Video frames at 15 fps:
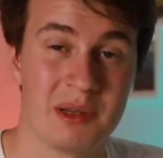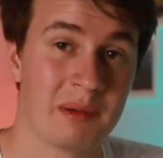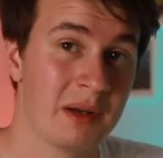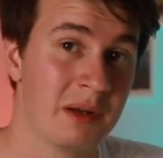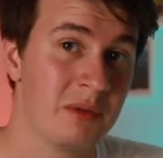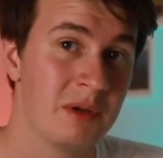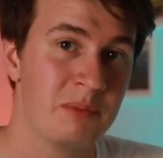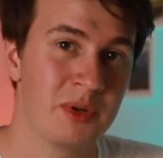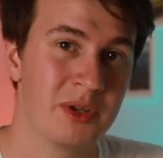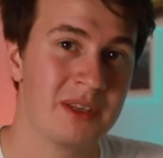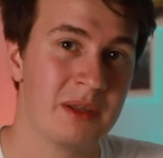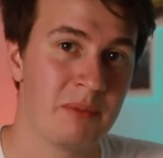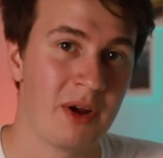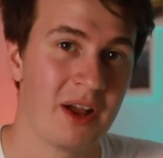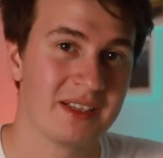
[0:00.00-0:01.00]
I'm going to repeat the
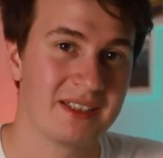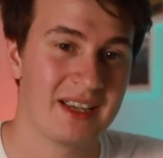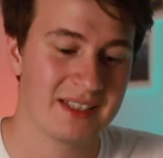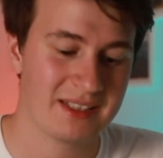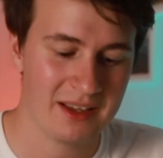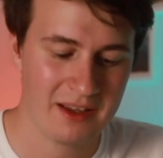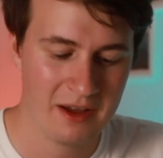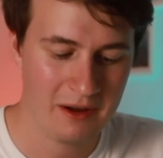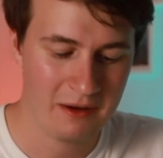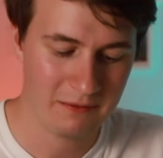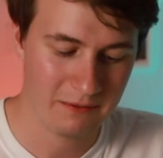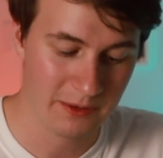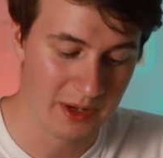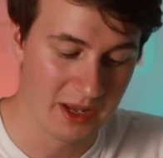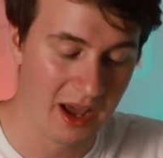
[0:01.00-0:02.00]
process
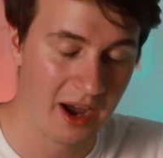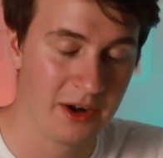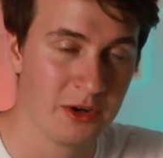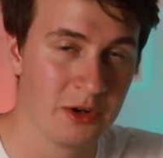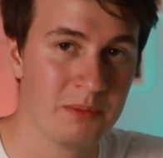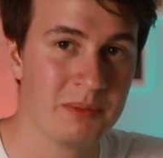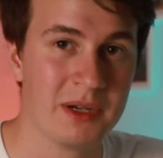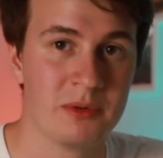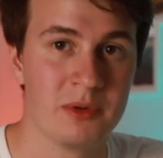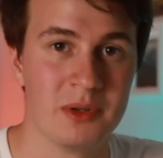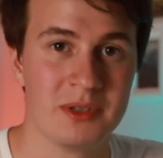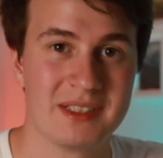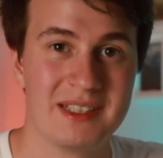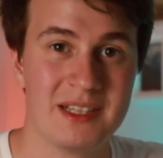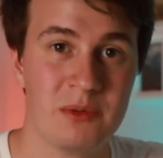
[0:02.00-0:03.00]
for the other B-roll
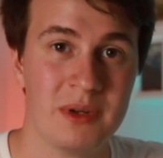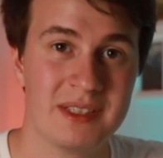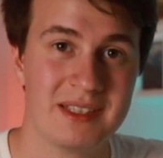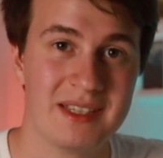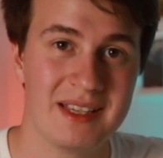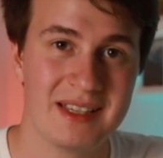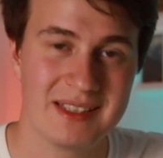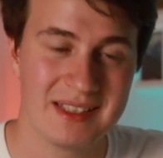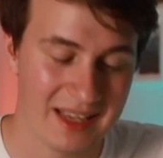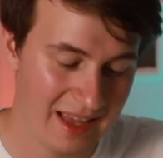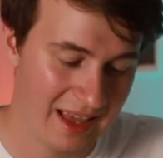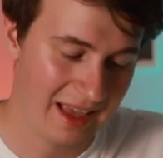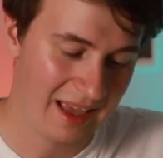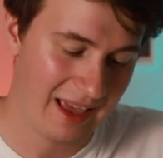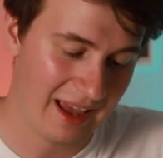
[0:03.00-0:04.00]
sequences,
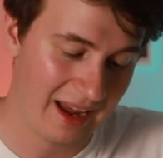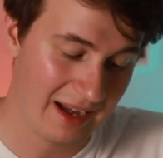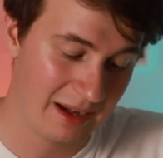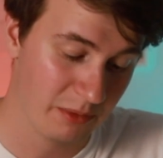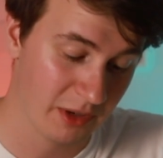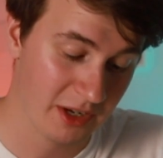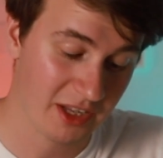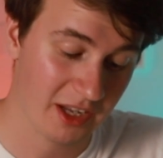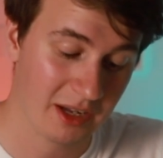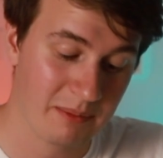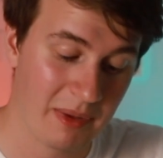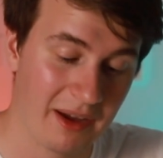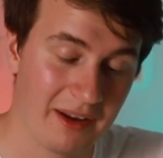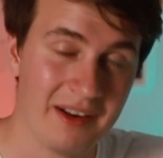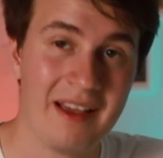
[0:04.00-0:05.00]
and we're going to talk
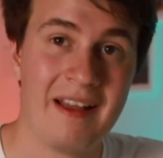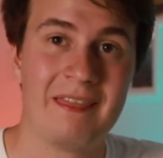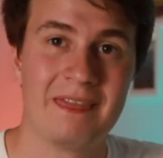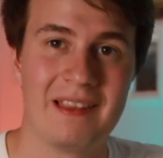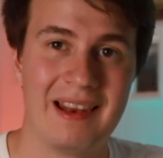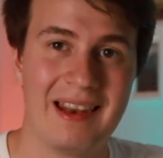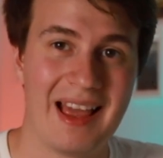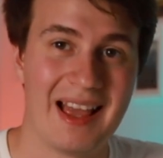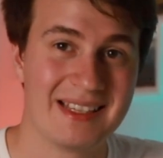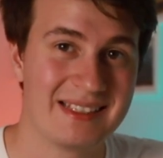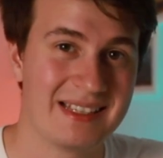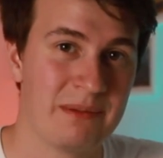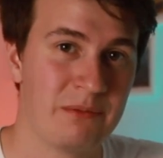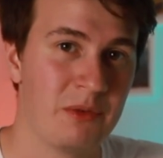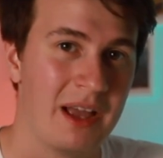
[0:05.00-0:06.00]
about the last
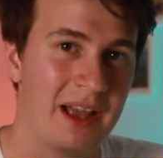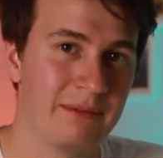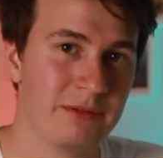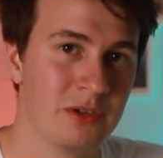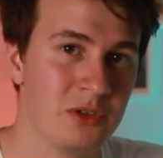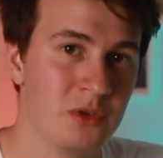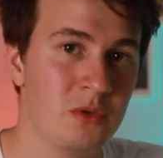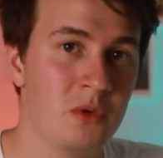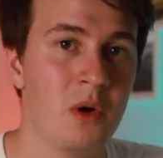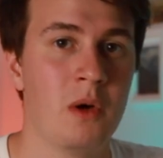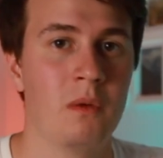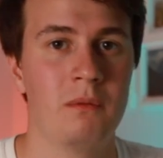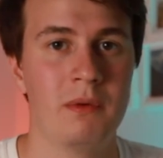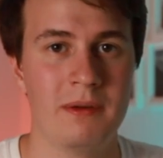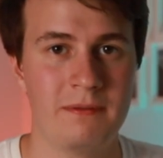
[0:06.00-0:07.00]
step we have to do
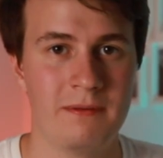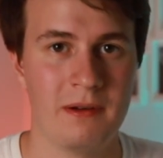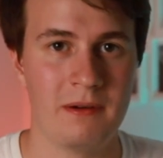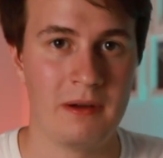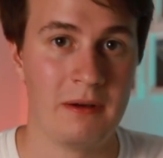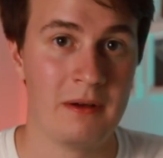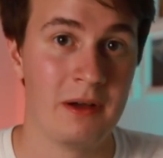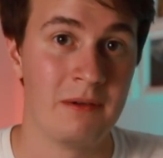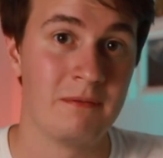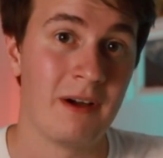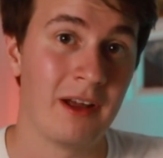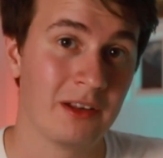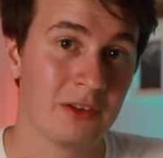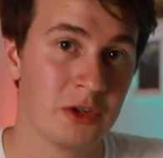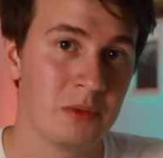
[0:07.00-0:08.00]
with
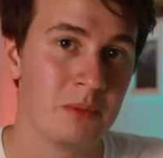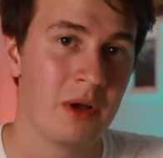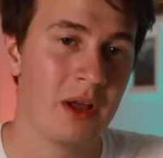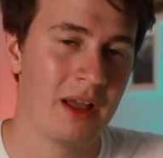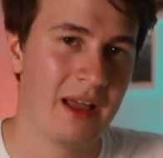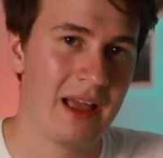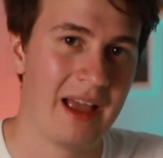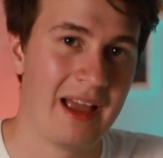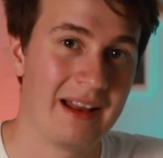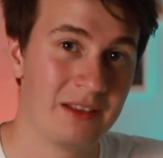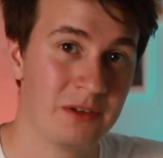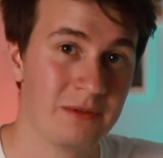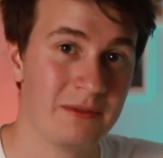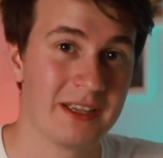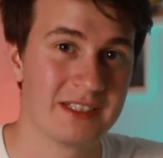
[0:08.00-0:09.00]
volume and
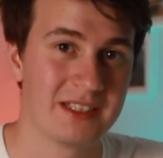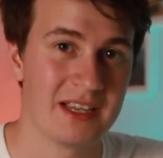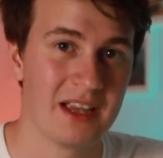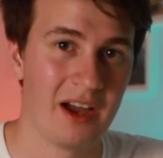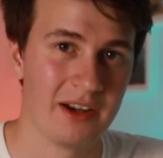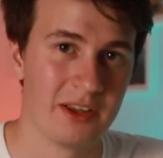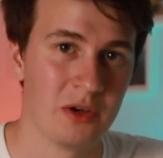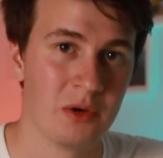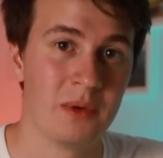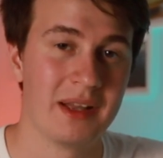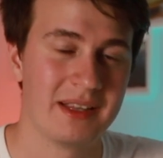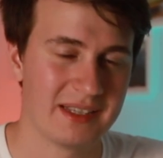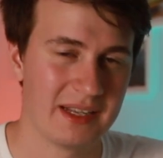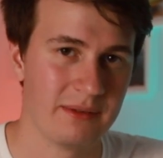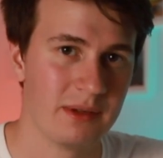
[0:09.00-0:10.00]
to fix the audio
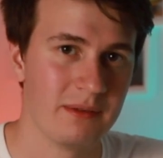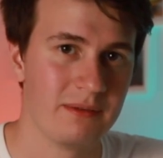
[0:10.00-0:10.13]
inside of the